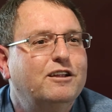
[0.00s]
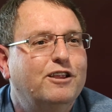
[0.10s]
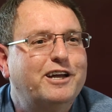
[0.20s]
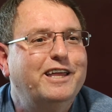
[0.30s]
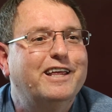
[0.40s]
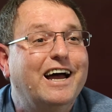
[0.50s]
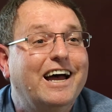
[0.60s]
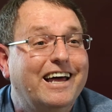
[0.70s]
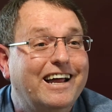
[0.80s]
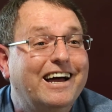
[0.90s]
Lucky that I
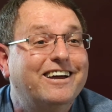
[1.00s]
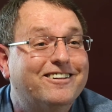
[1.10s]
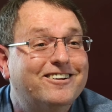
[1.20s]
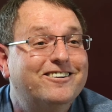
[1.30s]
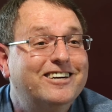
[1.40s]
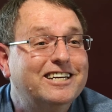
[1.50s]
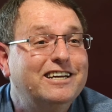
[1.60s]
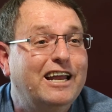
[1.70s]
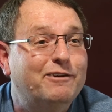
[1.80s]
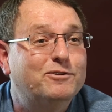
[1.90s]
had a hiatal
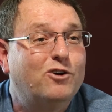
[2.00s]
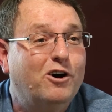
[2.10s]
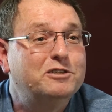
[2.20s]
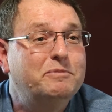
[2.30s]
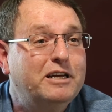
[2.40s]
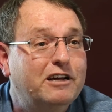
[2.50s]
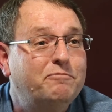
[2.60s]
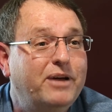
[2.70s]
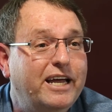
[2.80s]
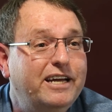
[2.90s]
hernia and it was causing me
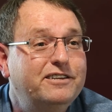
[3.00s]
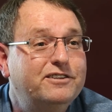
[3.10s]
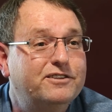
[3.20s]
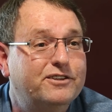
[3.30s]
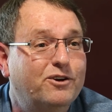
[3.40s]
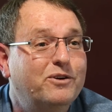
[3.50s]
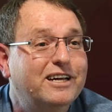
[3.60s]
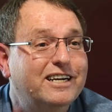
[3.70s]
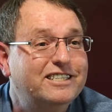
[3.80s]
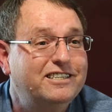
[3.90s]
enough pain to go
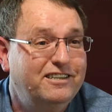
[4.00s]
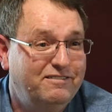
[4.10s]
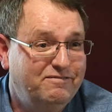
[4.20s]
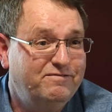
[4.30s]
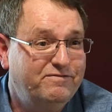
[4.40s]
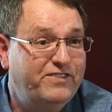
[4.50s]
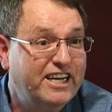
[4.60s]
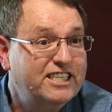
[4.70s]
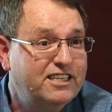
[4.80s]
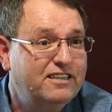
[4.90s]
get it
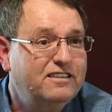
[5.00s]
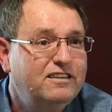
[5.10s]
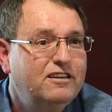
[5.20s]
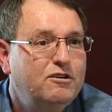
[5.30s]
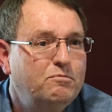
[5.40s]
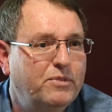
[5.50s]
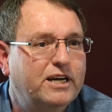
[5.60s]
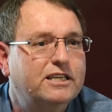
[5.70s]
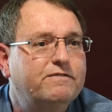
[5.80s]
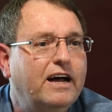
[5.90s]
fixed,
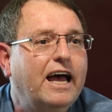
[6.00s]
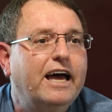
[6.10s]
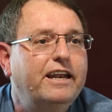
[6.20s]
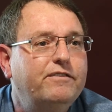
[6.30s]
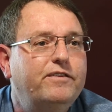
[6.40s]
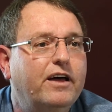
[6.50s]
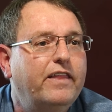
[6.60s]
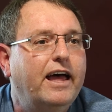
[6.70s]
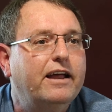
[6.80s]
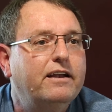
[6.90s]
because if I hadn't have
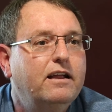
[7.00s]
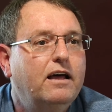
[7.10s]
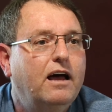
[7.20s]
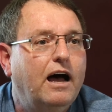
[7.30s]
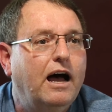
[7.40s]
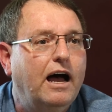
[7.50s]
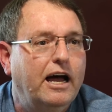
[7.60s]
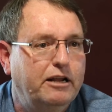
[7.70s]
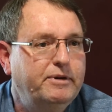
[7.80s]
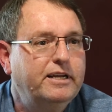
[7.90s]
that,
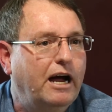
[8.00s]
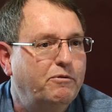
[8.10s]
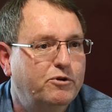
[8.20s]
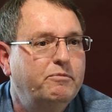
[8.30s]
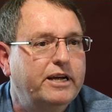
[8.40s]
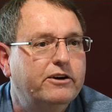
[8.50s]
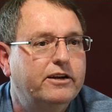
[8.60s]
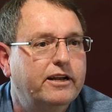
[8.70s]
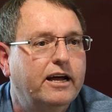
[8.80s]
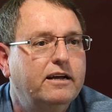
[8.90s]
I wouldn't be here
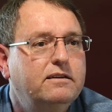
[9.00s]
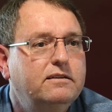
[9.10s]
today.